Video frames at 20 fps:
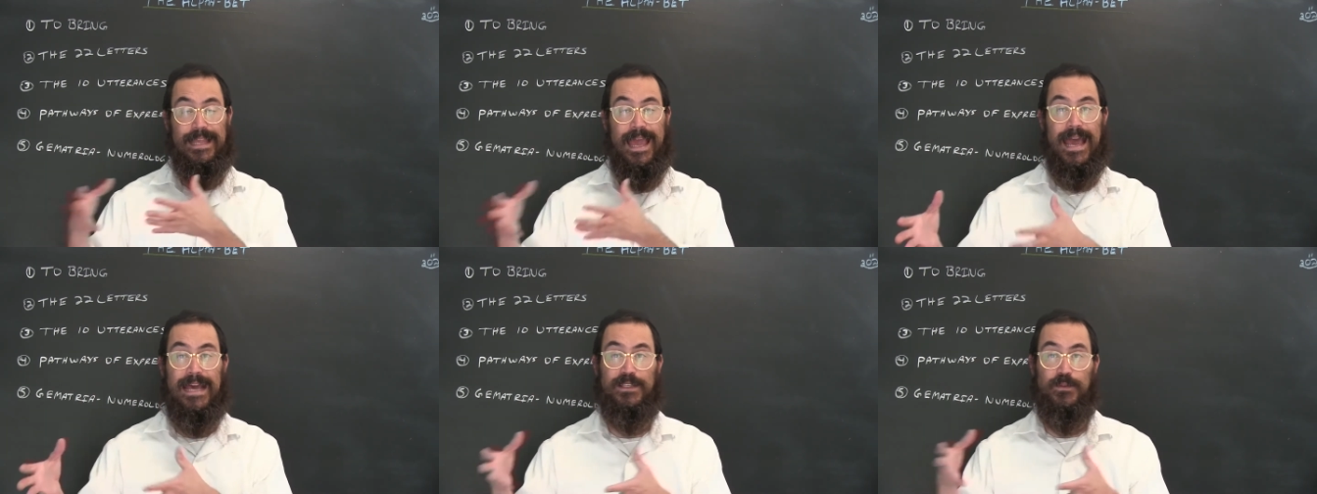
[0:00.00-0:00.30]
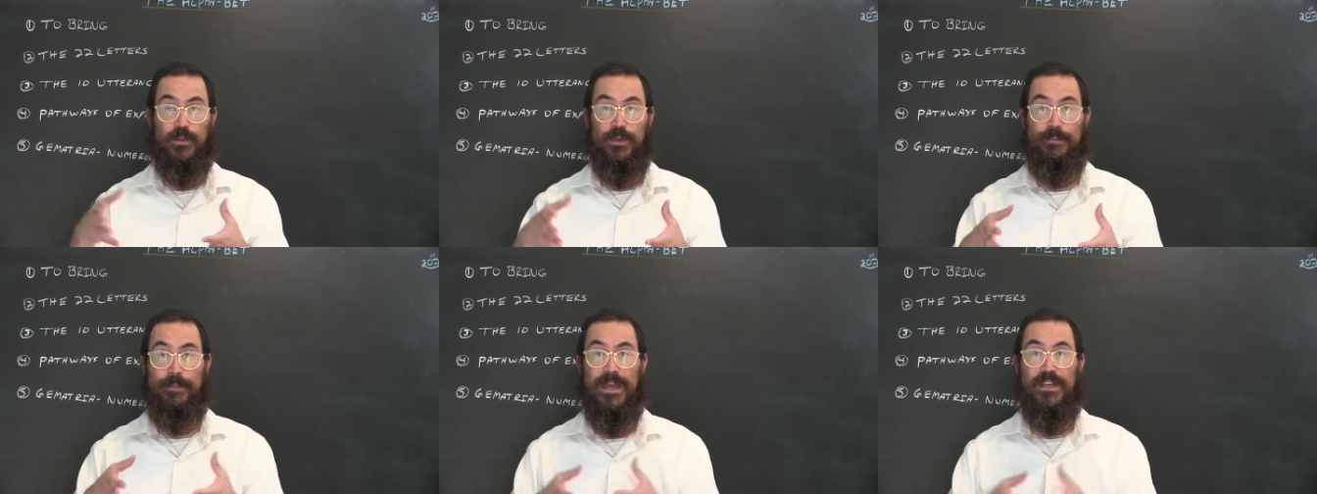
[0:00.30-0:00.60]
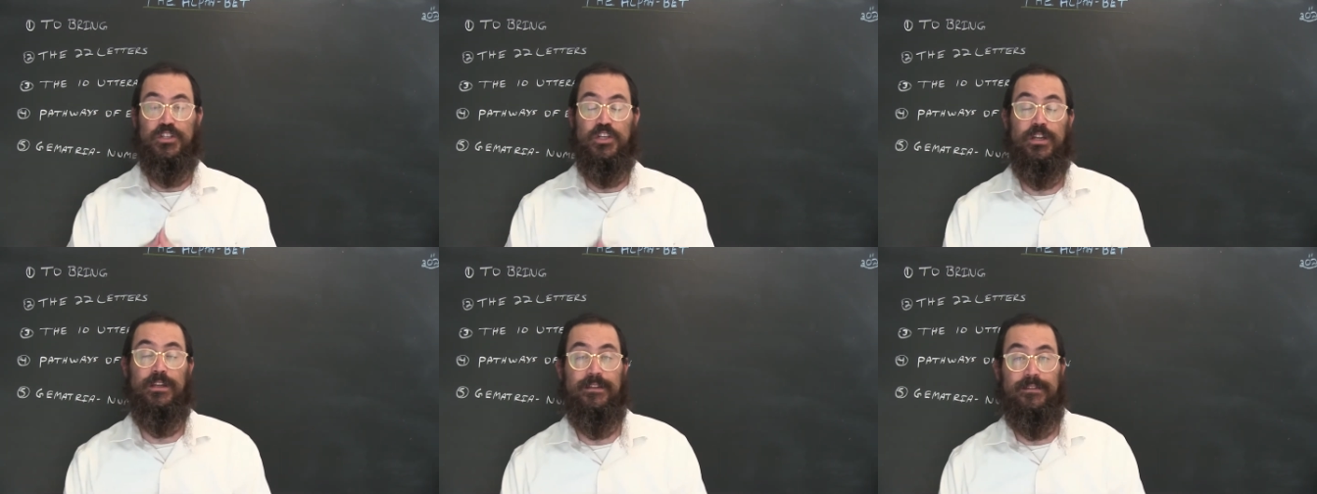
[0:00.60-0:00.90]
as we
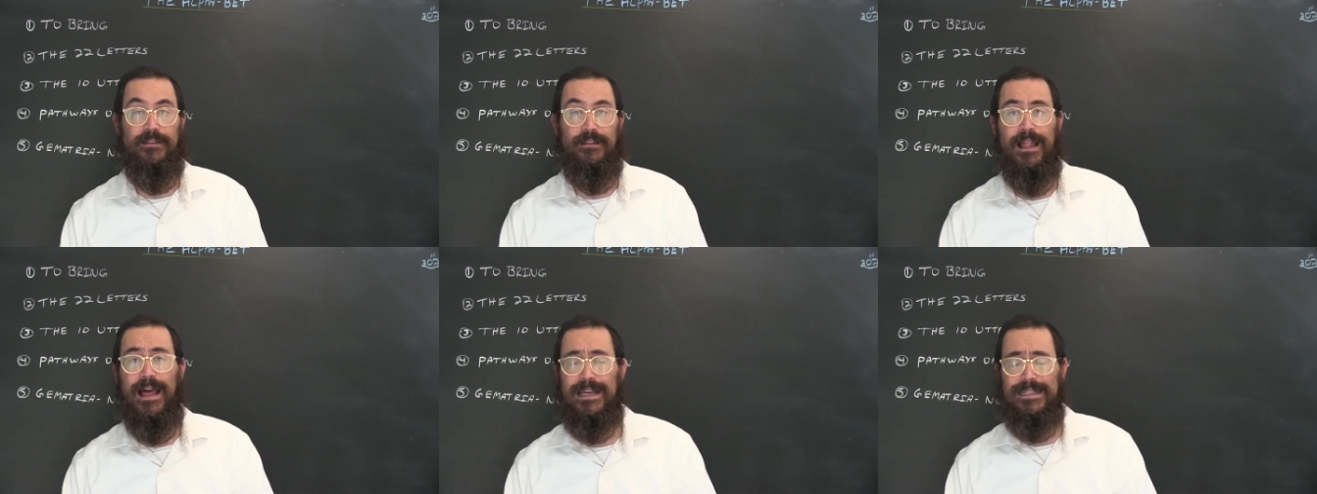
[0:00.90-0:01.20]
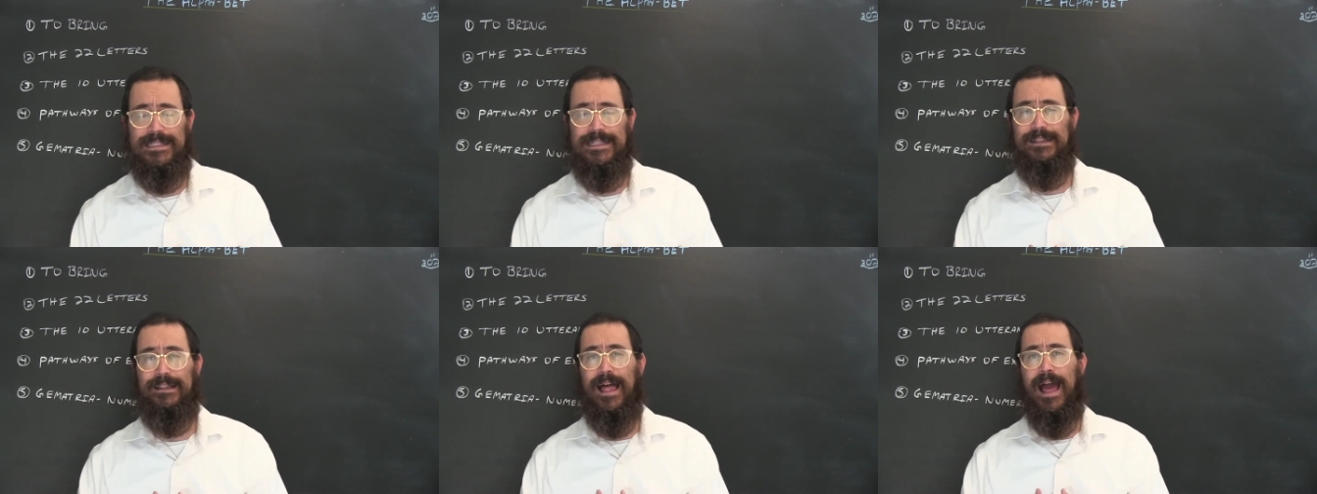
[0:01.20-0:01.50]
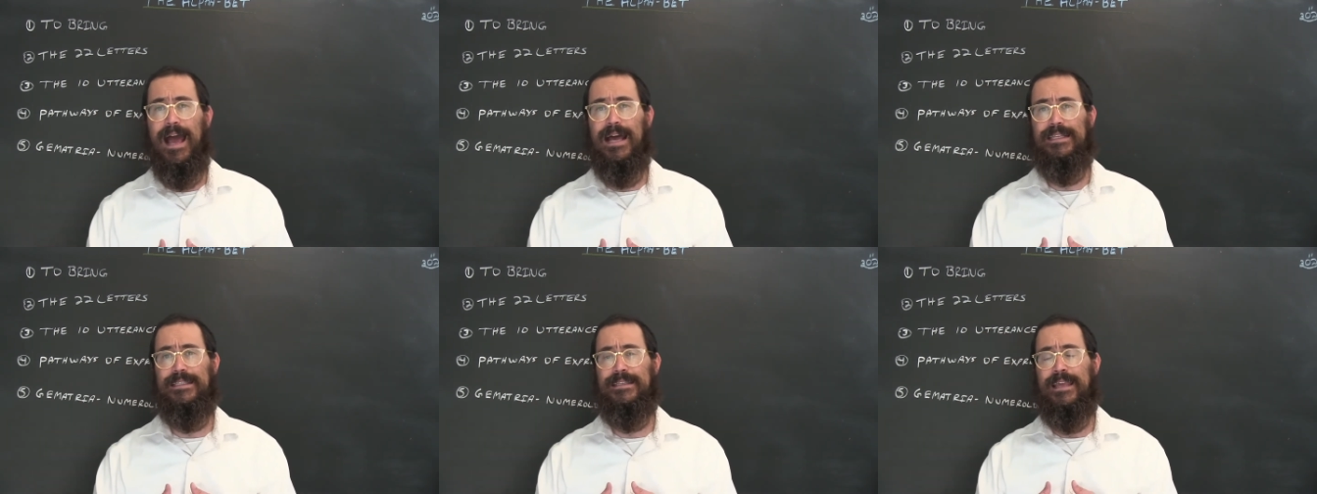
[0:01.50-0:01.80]
mentioned in the last
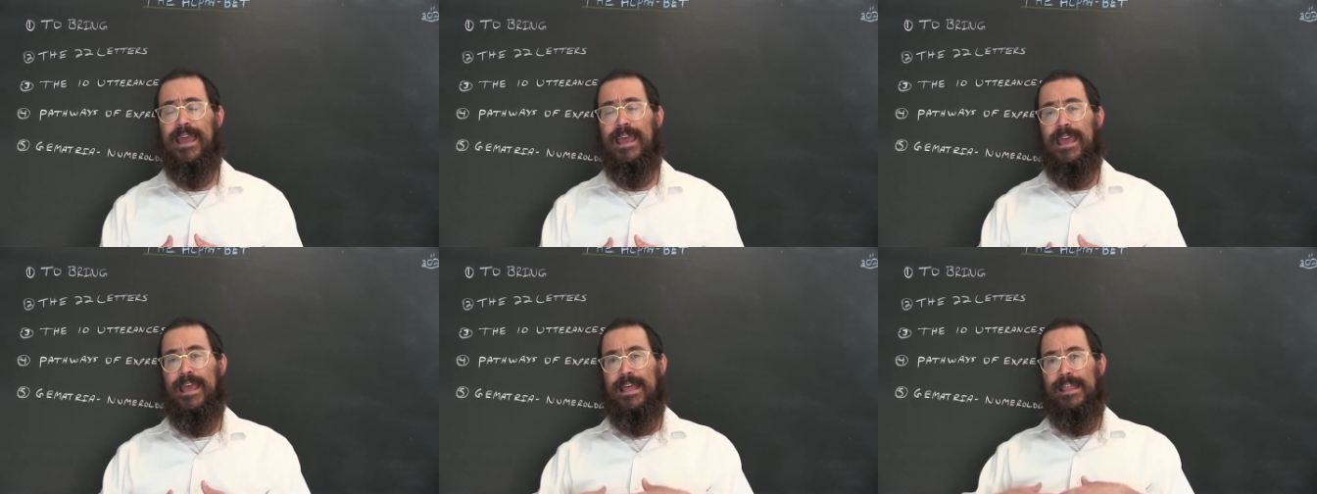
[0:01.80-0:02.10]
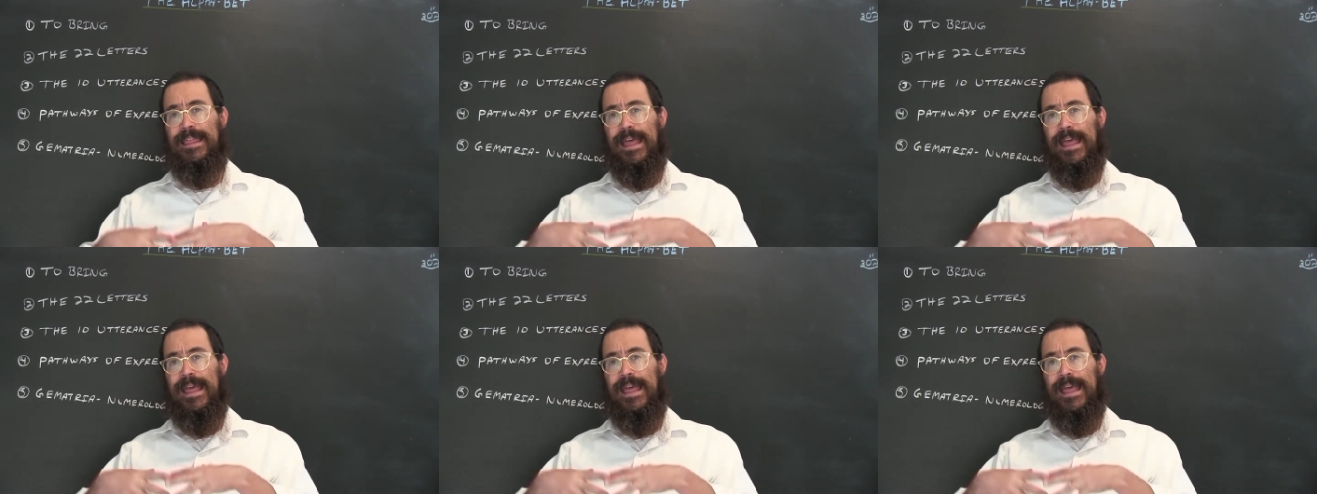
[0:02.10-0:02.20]
class,